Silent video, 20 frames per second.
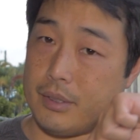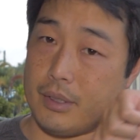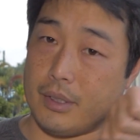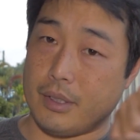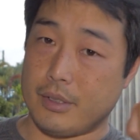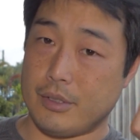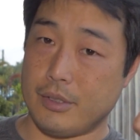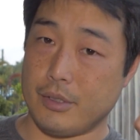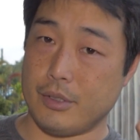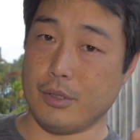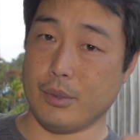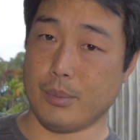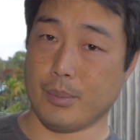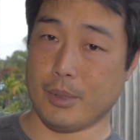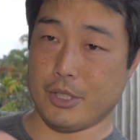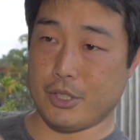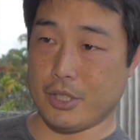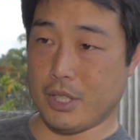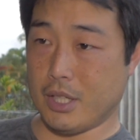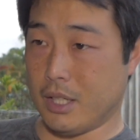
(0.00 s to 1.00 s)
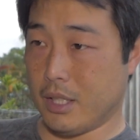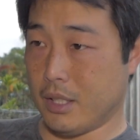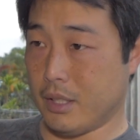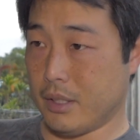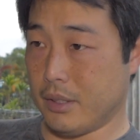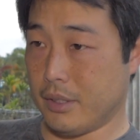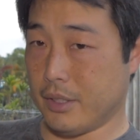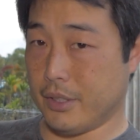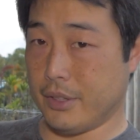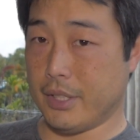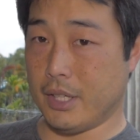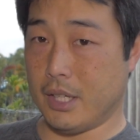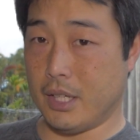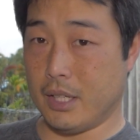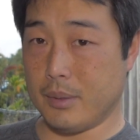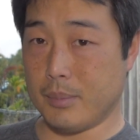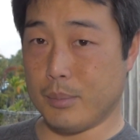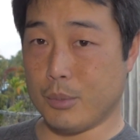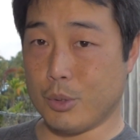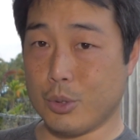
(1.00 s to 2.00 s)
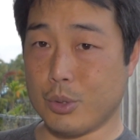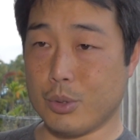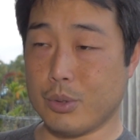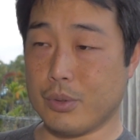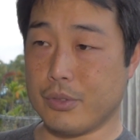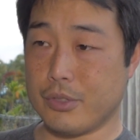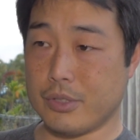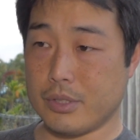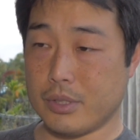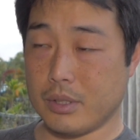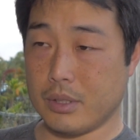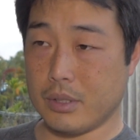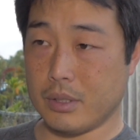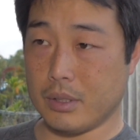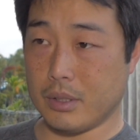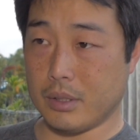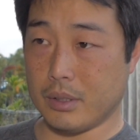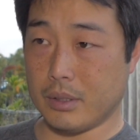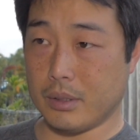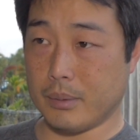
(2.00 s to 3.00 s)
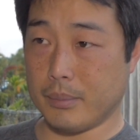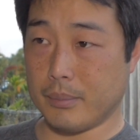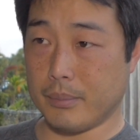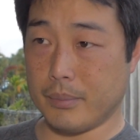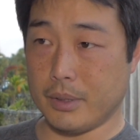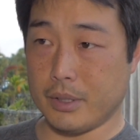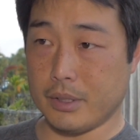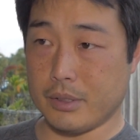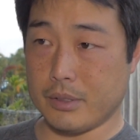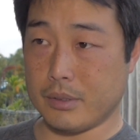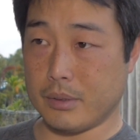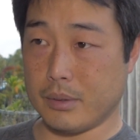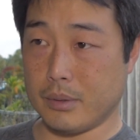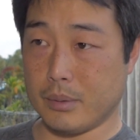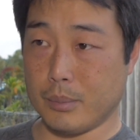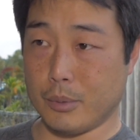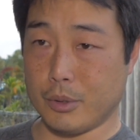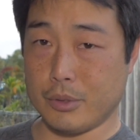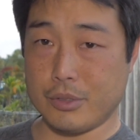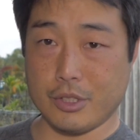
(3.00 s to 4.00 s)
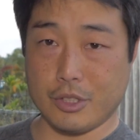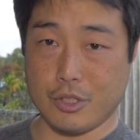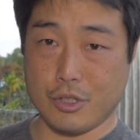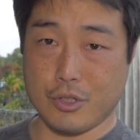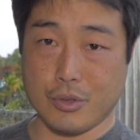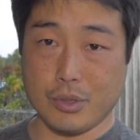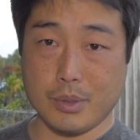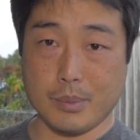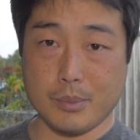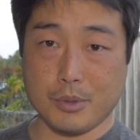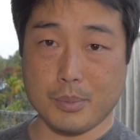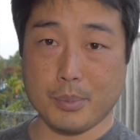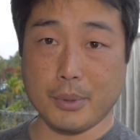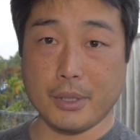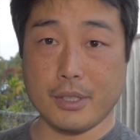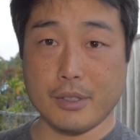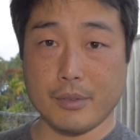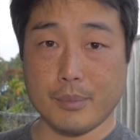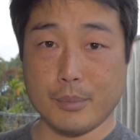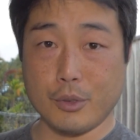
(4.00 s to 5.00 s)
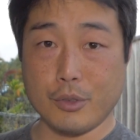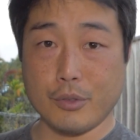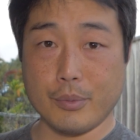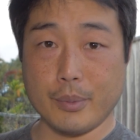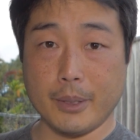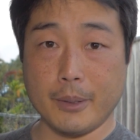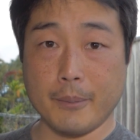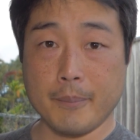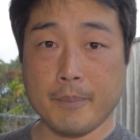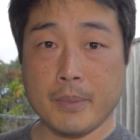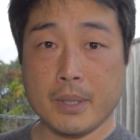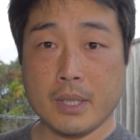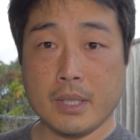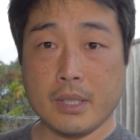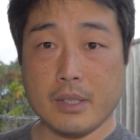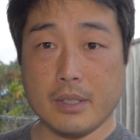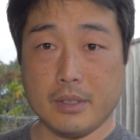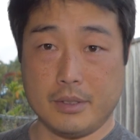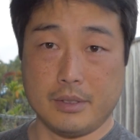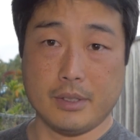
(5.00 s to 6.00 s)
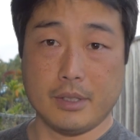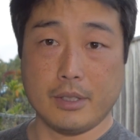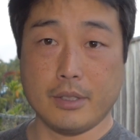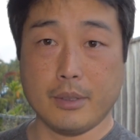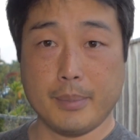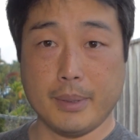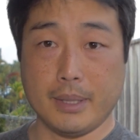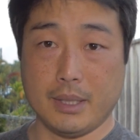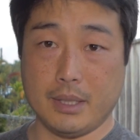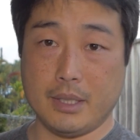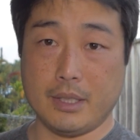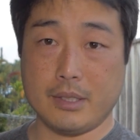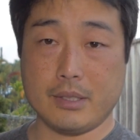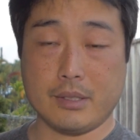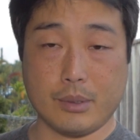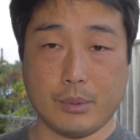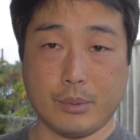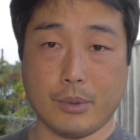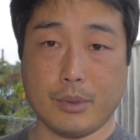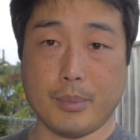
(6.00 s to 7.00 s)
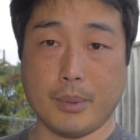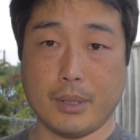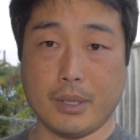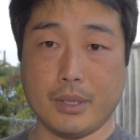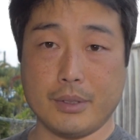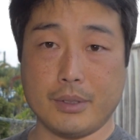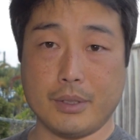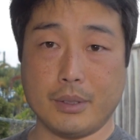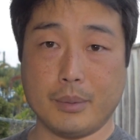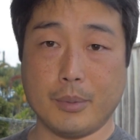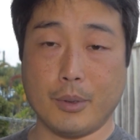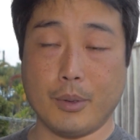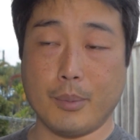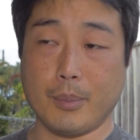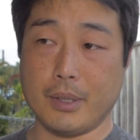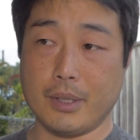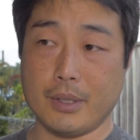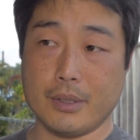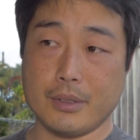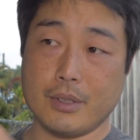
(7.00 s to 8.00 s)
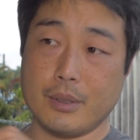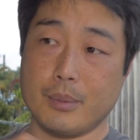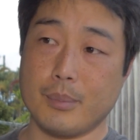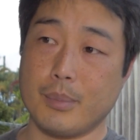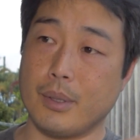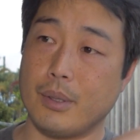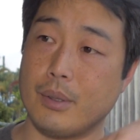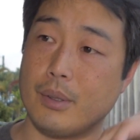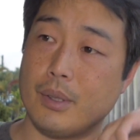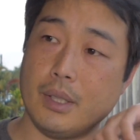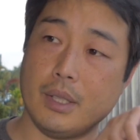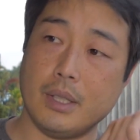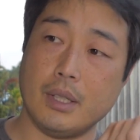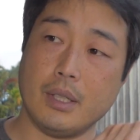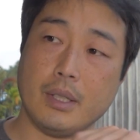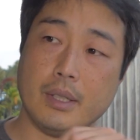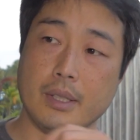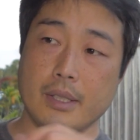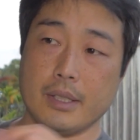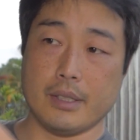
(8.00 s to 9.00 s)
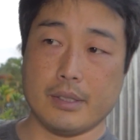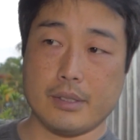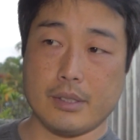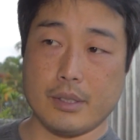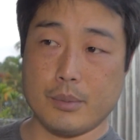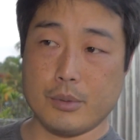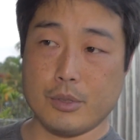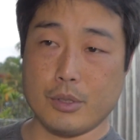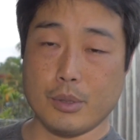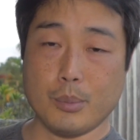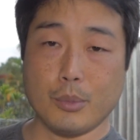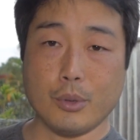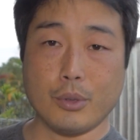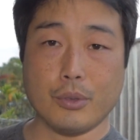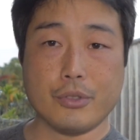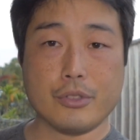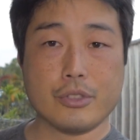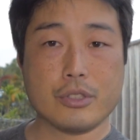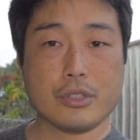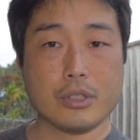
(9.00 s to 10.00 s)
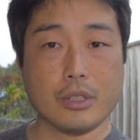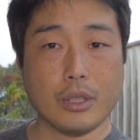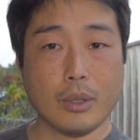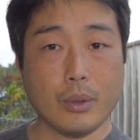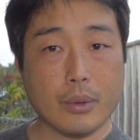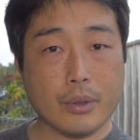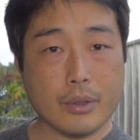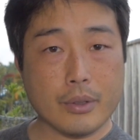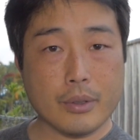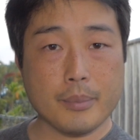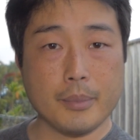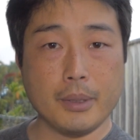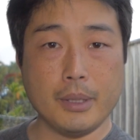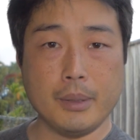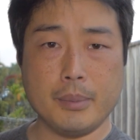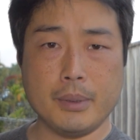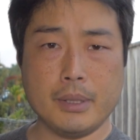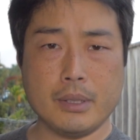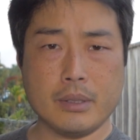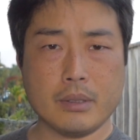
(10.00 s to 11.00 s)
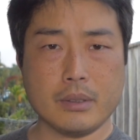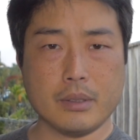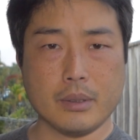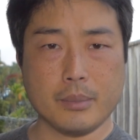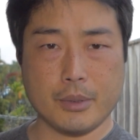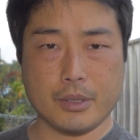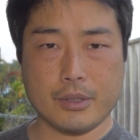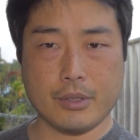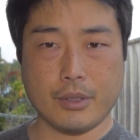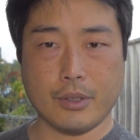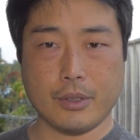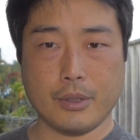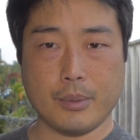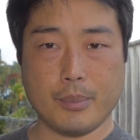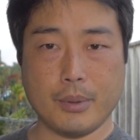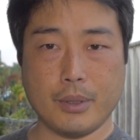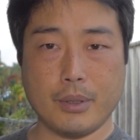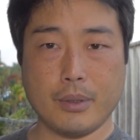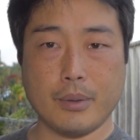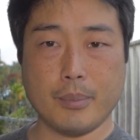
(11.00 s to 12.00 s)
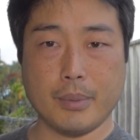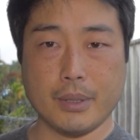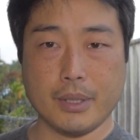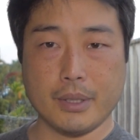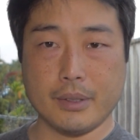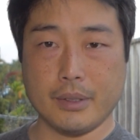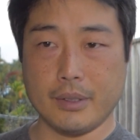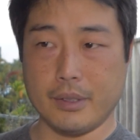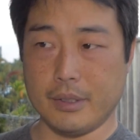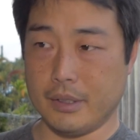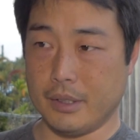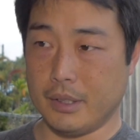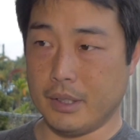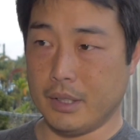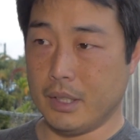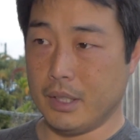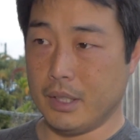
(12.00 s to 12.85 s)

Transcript: to execute my shot, the dot moves, its most extreme spread of movement is a little bit less than with my hunting bow. My hunting bow, it seems to move slower maybe than my target bow, but the